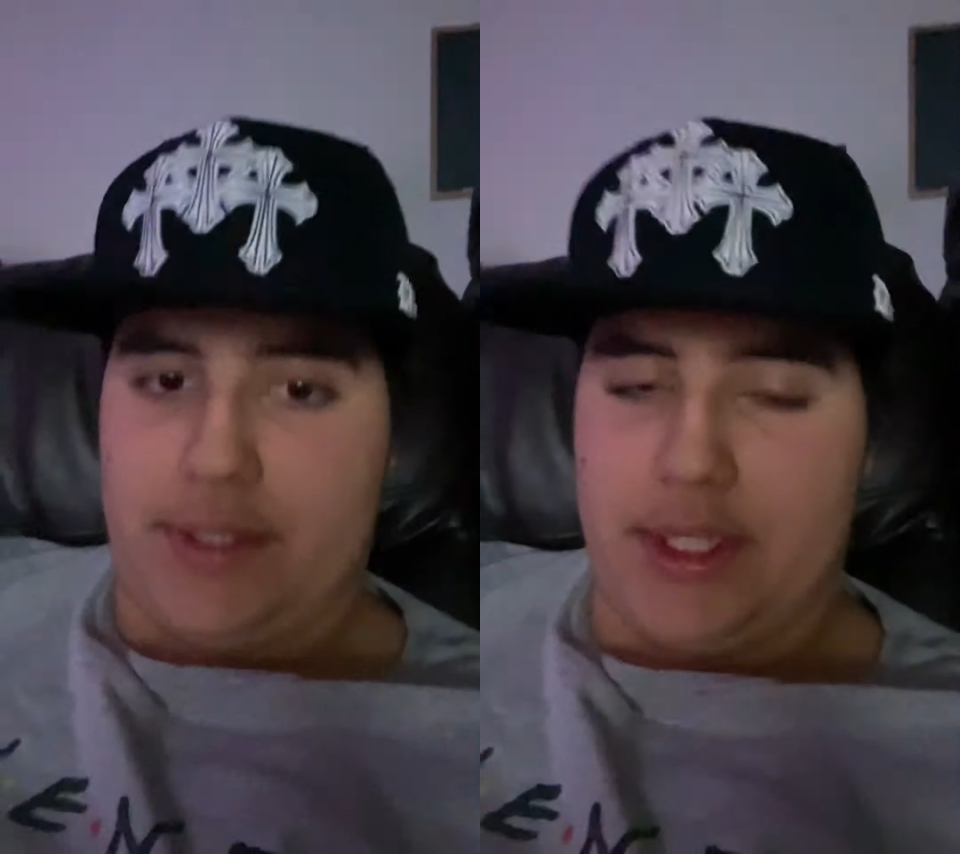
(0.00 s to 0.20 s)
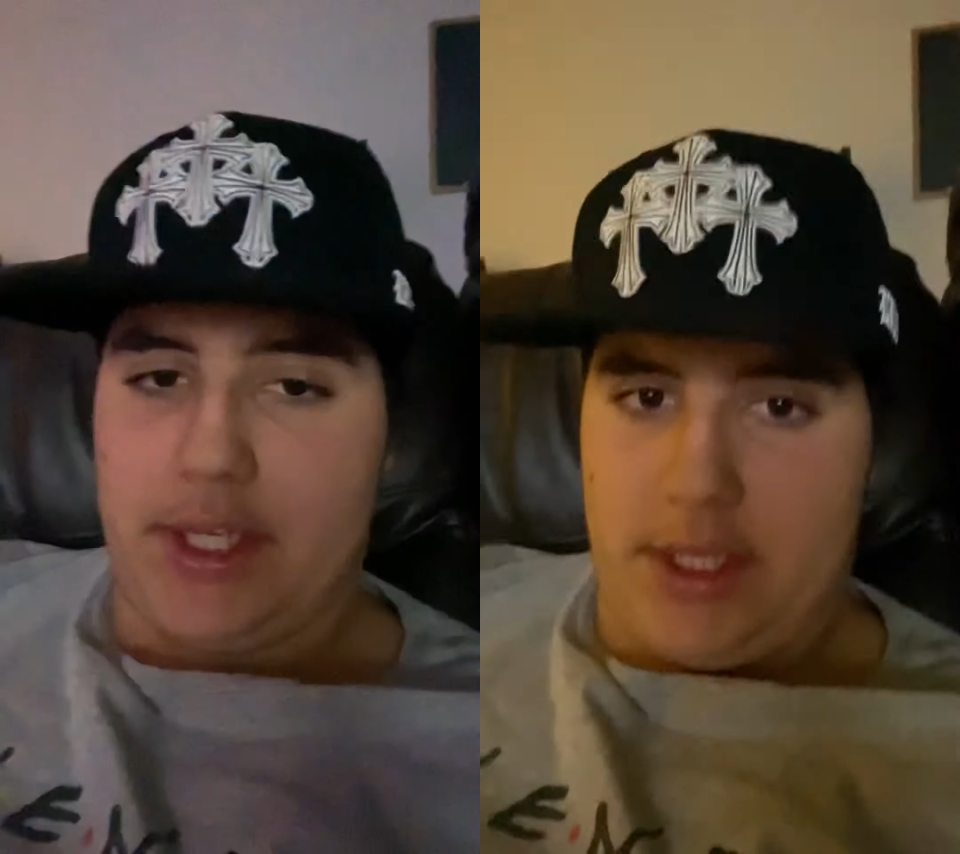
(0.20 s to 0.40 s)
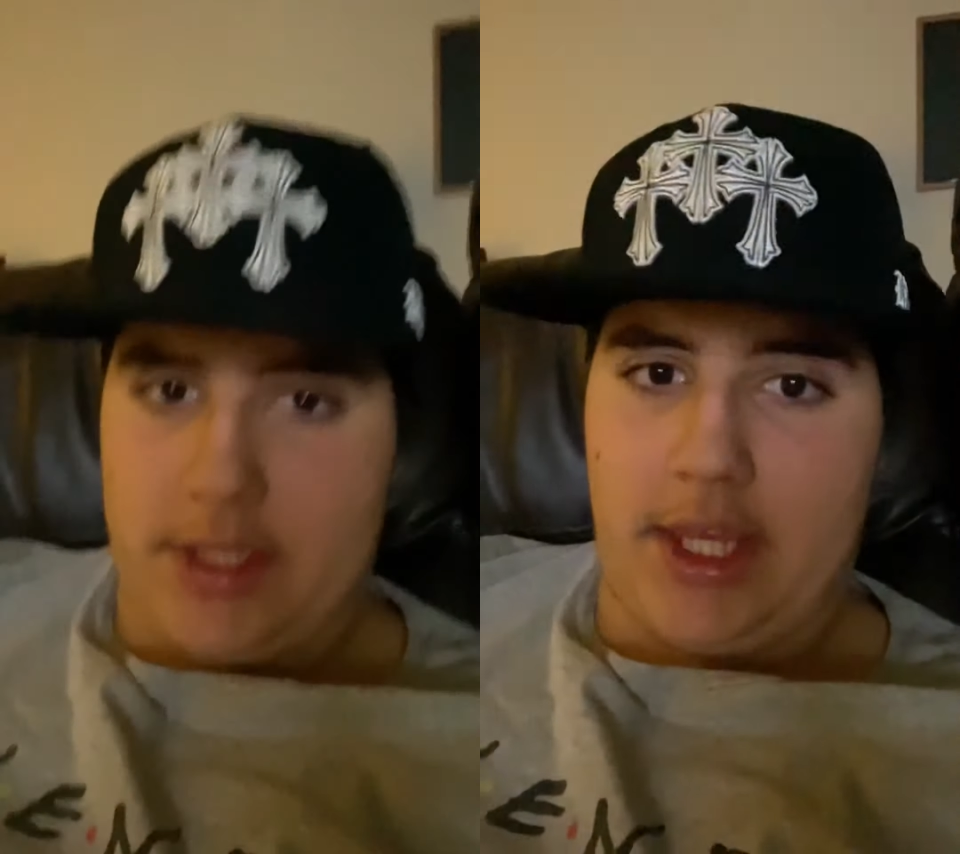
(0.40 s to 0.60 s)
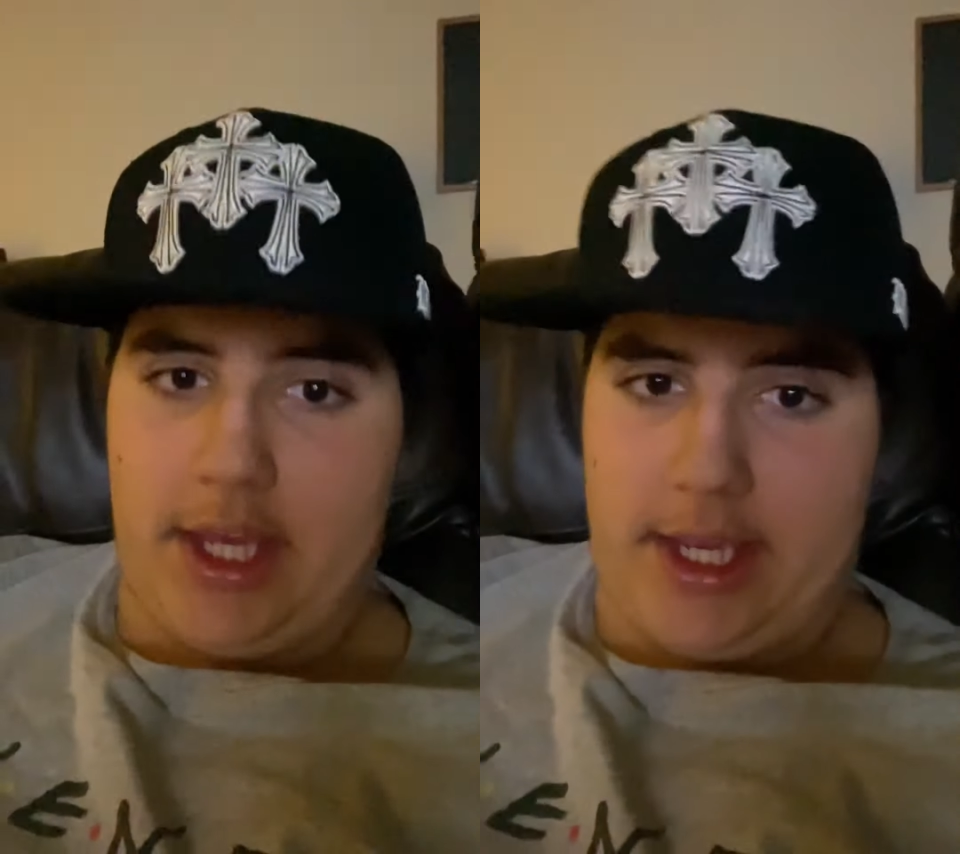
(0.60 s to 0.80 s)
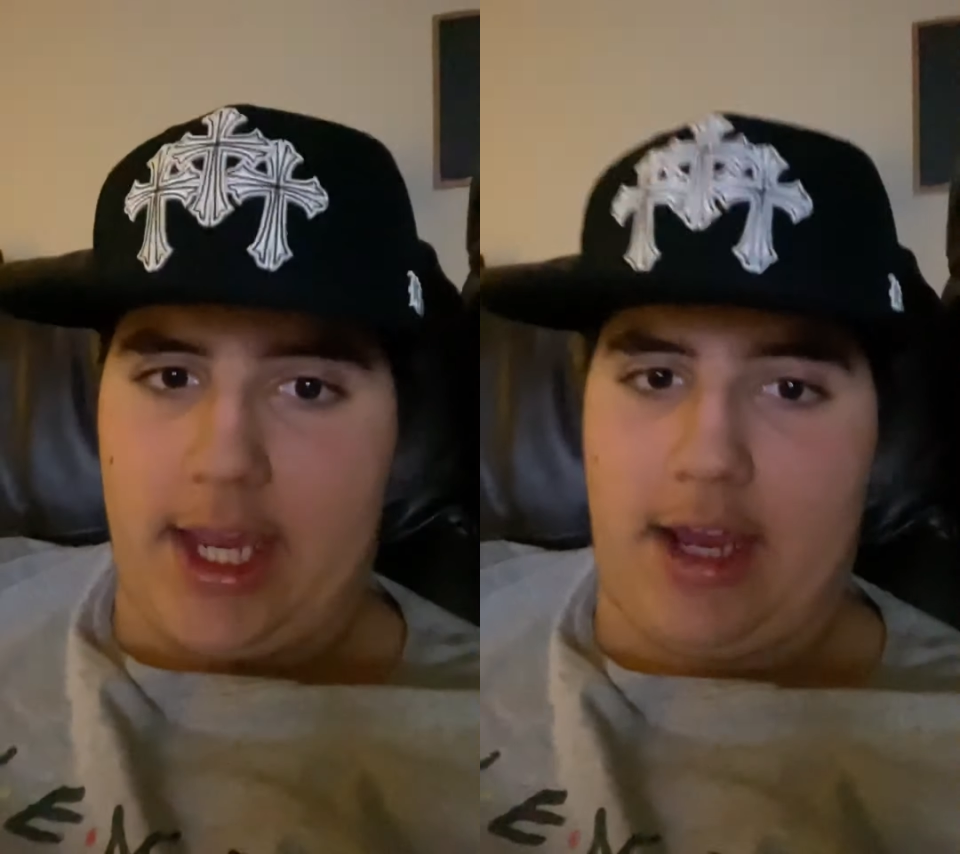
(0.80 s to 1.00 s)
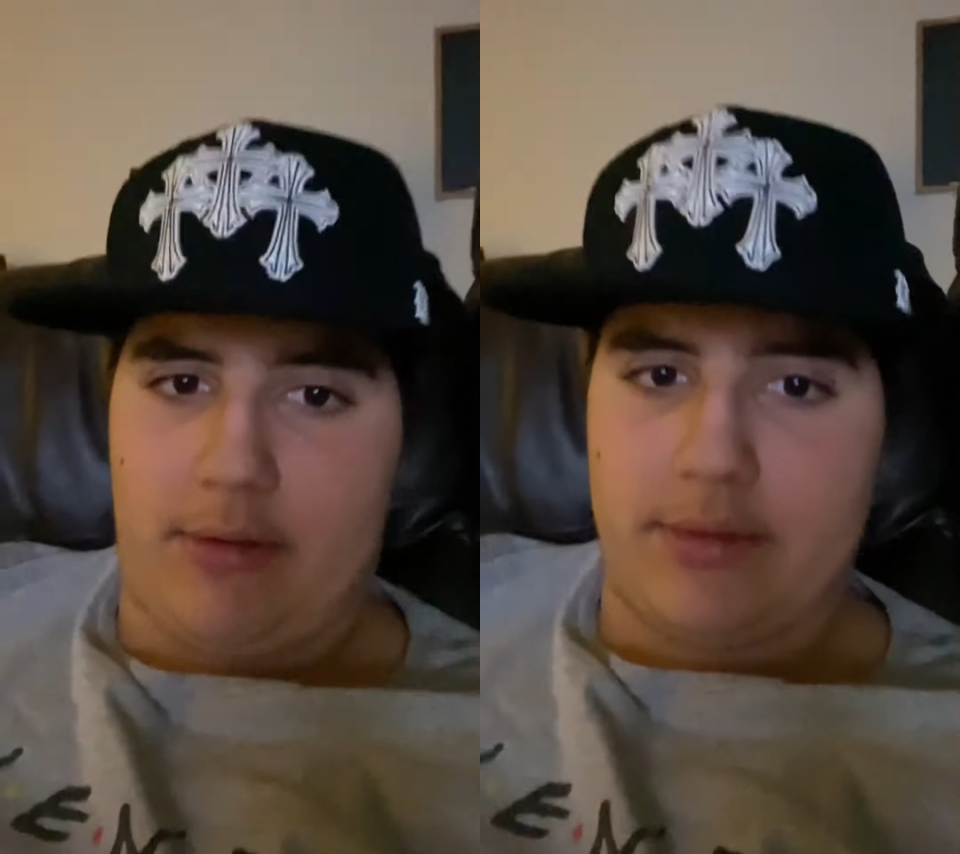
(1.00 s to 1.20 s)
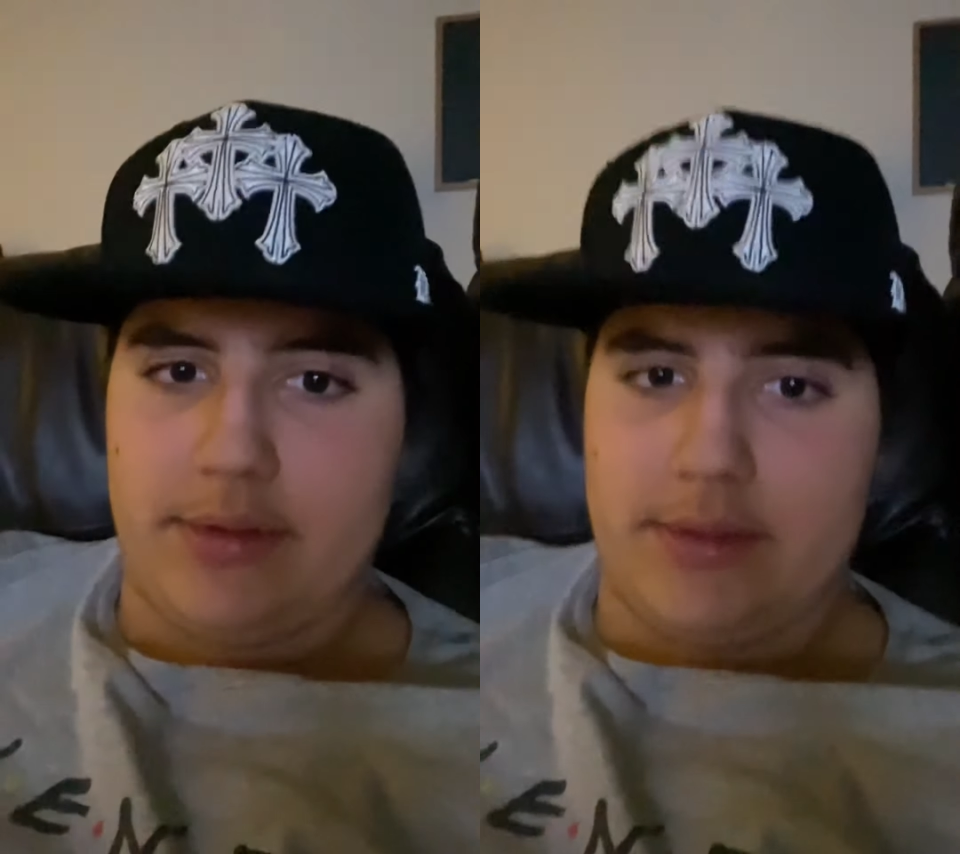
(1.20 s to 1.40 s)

the, the account